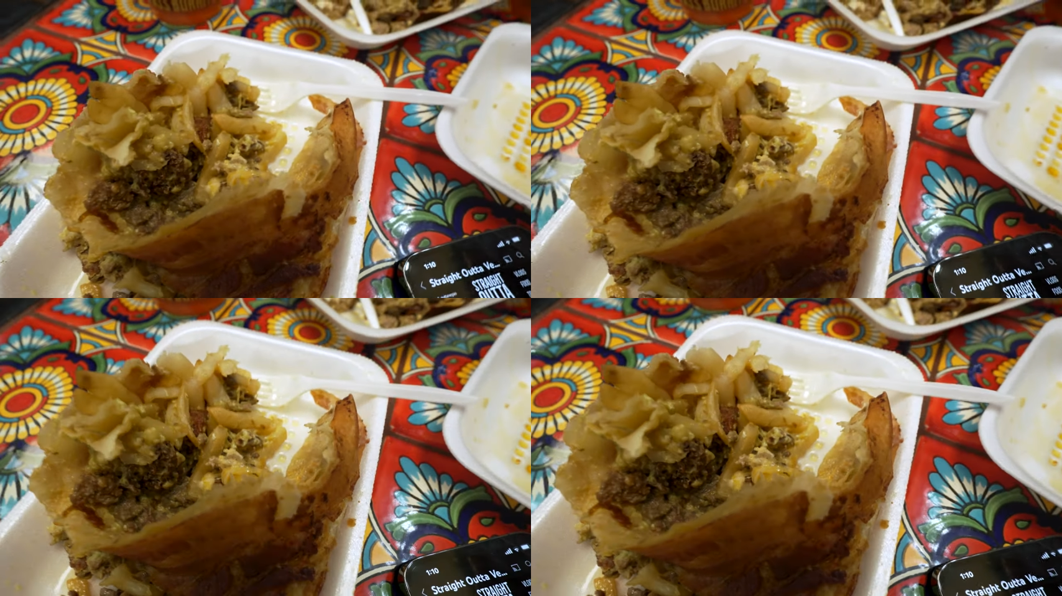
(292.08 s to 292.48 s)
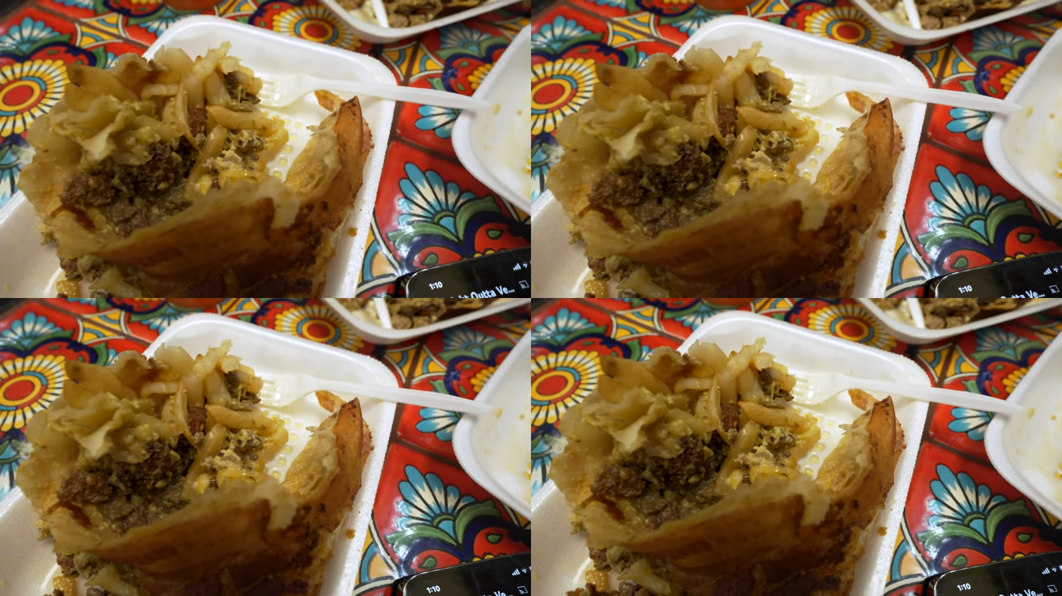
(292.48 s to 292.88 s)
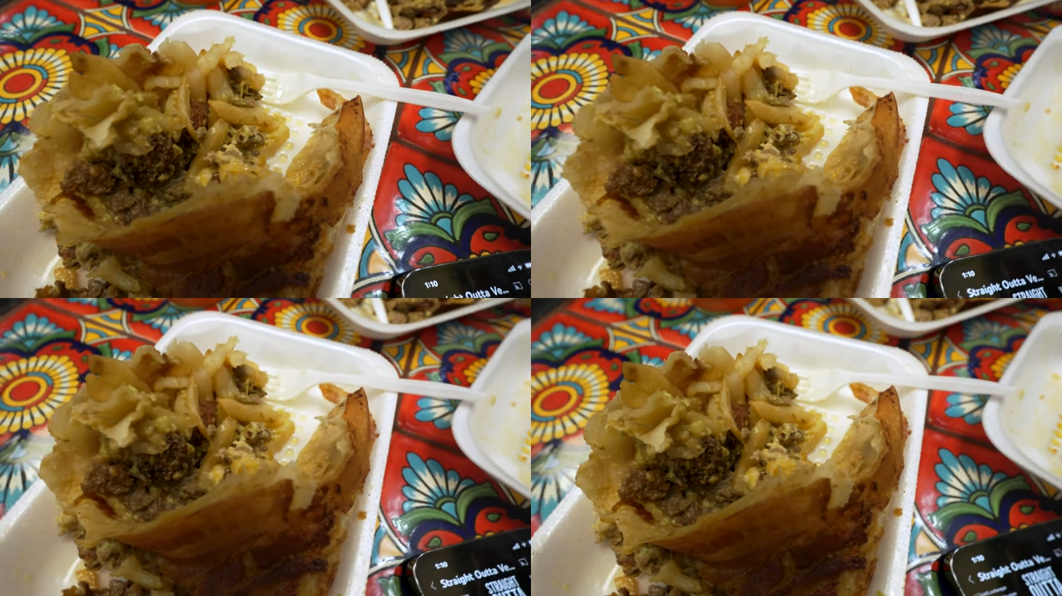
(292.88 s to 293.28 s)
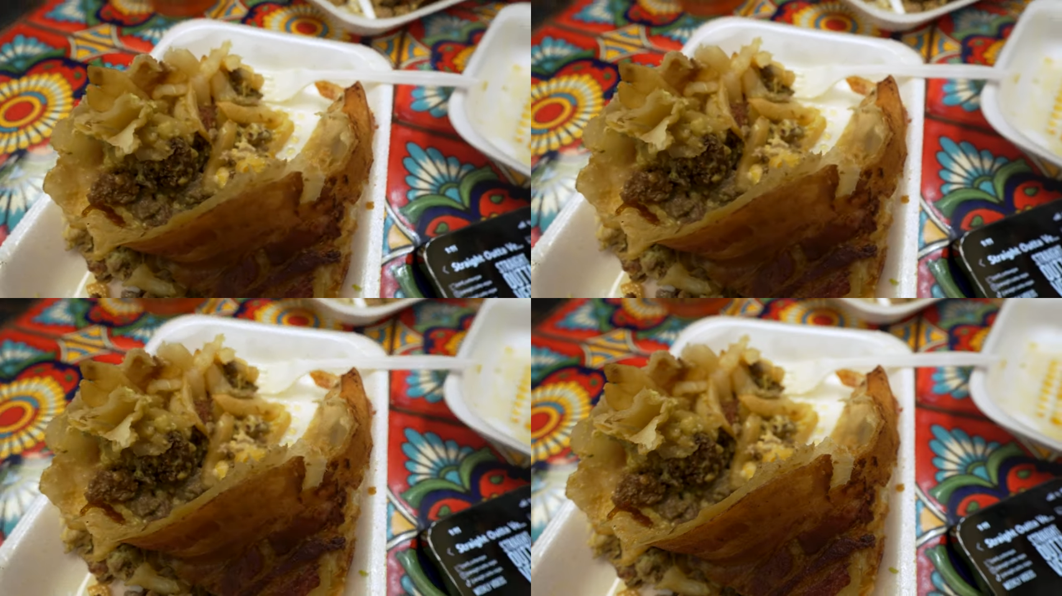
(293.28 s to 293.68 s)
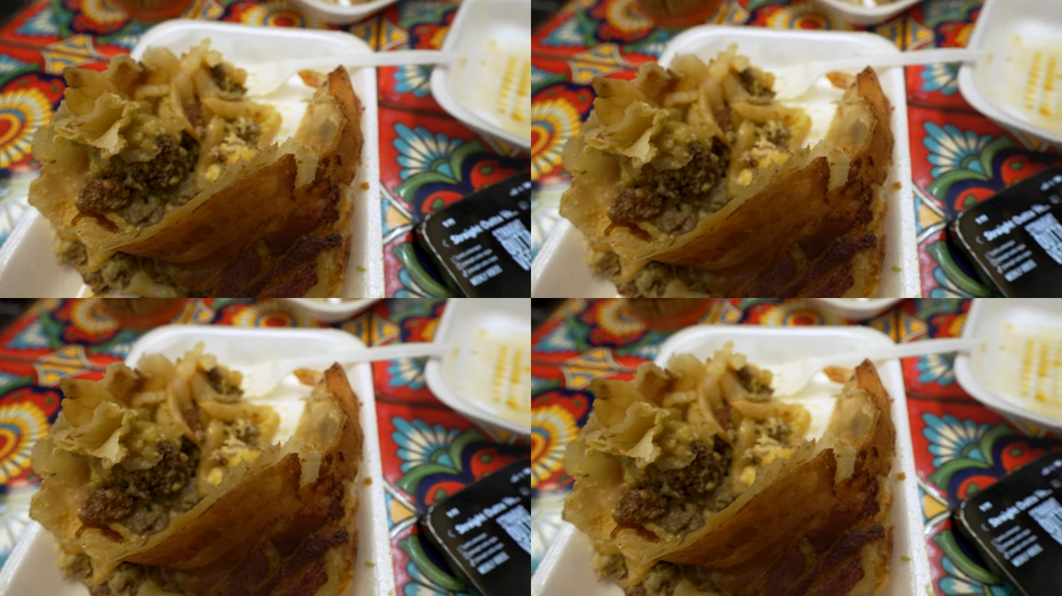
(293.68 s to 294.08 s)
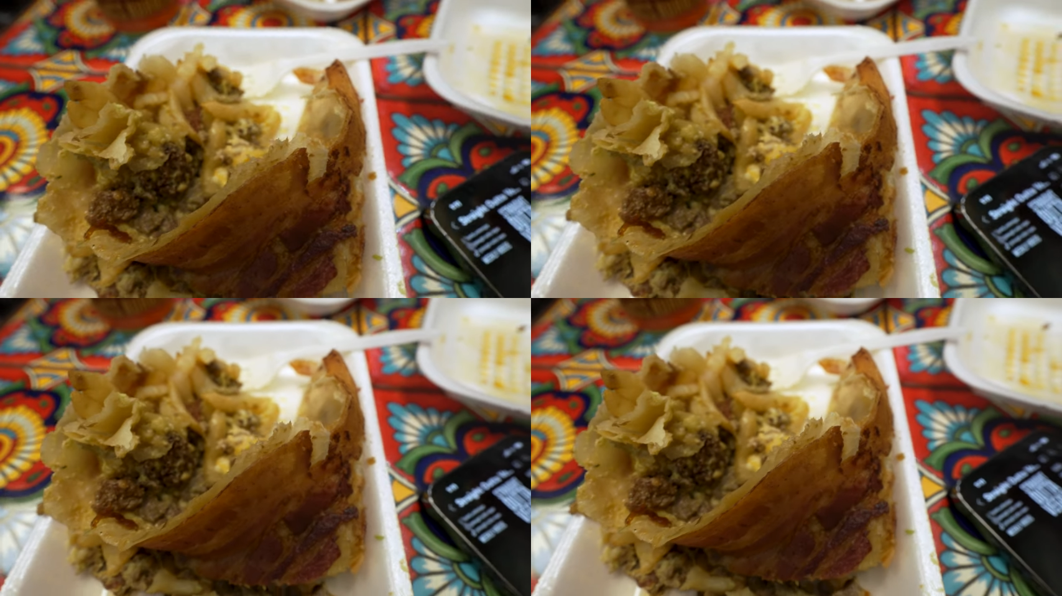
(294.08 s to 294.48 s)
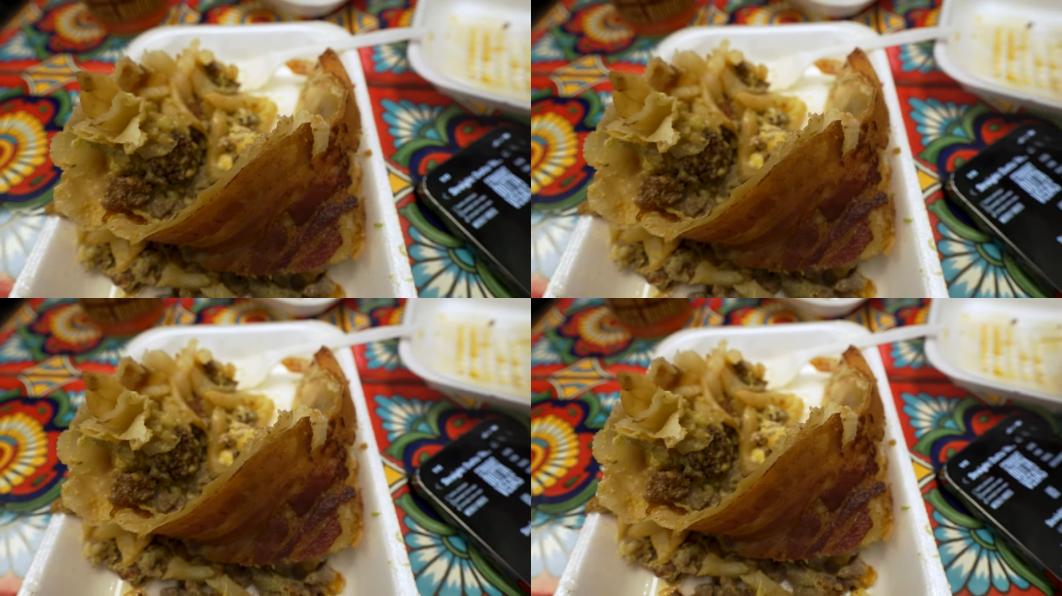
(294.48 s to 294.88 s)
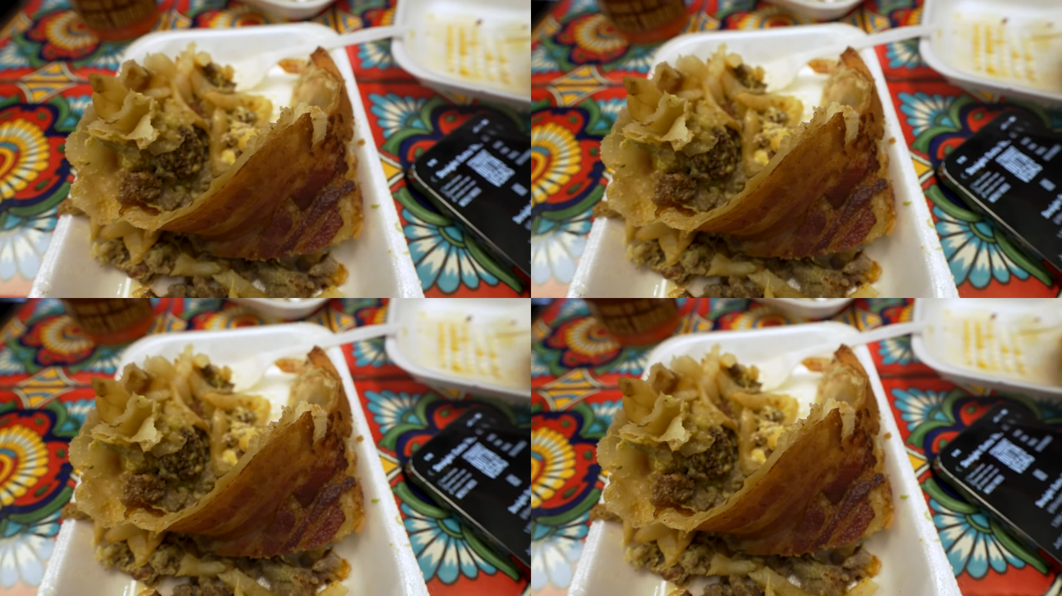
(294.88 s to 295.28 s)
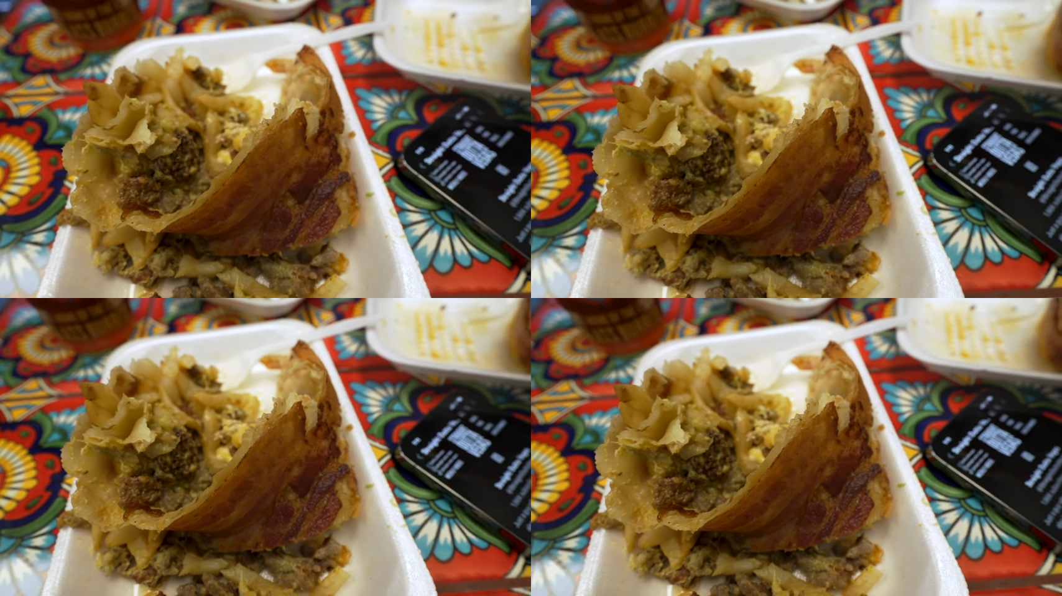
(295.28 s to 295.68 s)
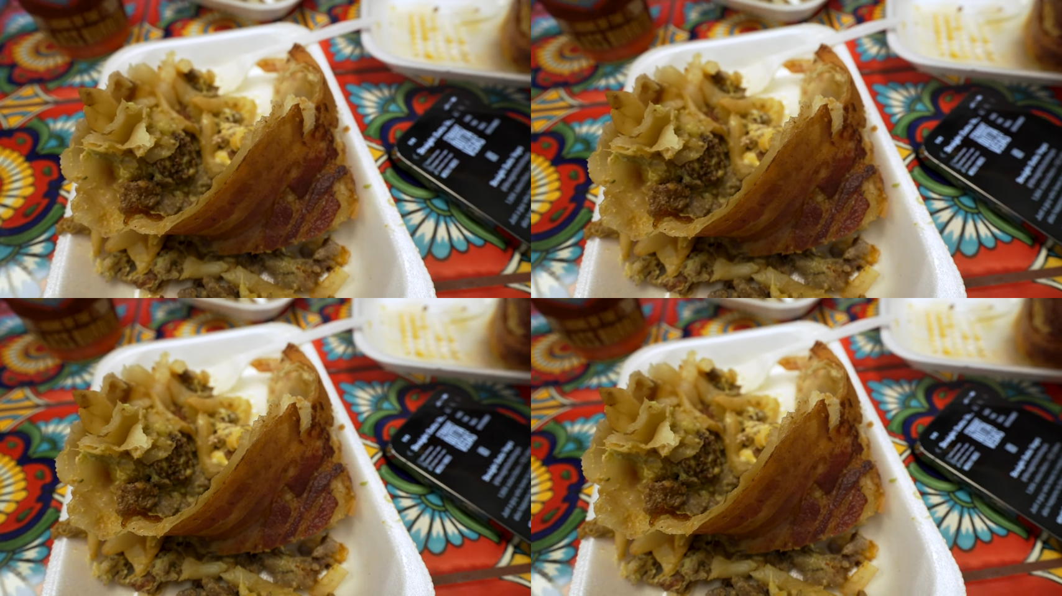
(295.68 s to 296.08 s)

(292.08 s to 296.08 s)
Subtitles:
[unreadable: no face in view]